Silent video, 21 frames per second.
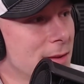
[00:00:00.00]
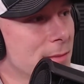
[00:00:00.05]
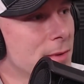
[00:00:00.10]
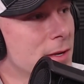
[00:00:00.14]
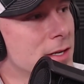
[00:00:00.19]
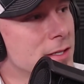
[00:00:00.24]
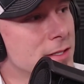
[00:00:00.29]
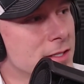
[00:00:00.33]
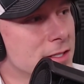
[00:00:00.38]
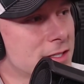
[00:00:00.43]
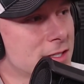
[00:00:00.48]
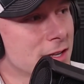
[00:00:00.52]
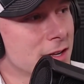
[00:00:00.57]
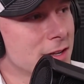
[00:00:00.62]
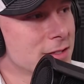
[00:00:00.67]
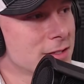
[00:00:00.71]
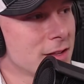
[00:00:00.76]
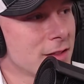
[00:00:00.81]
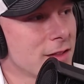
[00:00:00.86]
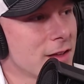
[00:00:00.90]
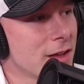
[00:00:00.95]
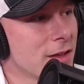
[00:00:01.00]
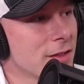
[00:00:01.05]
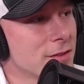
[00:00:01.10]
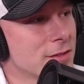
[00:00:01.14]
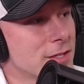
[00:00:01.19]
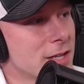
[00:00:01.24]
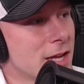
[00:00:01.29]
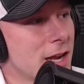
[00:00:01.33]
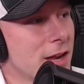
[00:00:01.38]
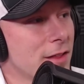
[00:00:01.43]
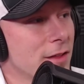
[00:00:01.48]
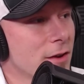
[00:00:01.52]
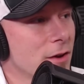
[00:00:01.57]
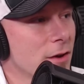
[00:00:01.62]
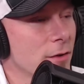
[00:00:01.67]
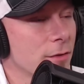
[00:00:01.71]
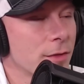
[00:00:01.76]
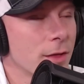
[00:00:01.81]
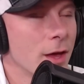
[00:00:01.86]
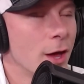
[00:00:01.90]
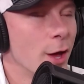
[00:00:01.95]
Because the sun's on the other side of the
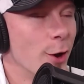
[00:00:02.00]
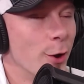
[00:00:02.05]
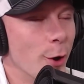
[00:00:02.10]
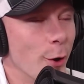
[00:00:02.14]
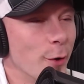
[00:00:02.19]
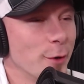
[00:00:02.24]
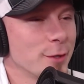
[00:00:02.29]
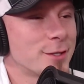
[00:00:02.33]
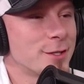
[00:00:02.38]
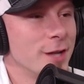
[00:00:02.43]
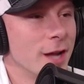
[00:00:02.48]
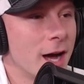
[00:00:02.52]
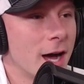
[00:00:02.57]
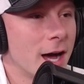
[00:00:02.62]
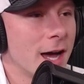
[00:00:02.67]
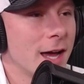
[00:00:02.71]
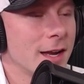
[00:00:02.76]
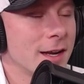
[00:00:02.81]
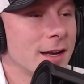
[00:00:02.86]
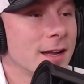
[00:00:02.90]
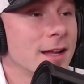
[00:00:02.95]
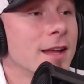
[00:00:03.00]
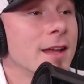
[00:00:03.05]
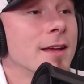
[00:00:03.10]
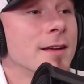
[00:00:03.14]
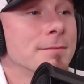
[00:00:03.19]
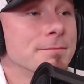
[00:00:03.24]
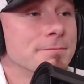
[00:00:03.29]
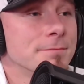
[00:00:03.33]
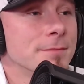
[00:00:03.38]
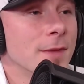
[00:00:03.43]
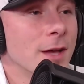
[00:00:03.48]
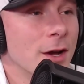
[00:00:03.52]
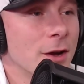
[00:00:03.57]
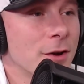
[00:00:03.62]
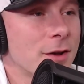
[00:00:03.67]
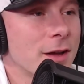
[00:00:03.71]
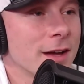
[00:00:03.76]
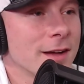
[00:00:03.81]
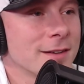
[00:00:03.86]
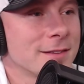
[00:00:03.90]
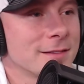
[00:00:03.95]
earth. No, it's not.
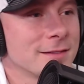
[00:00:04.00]
Okay.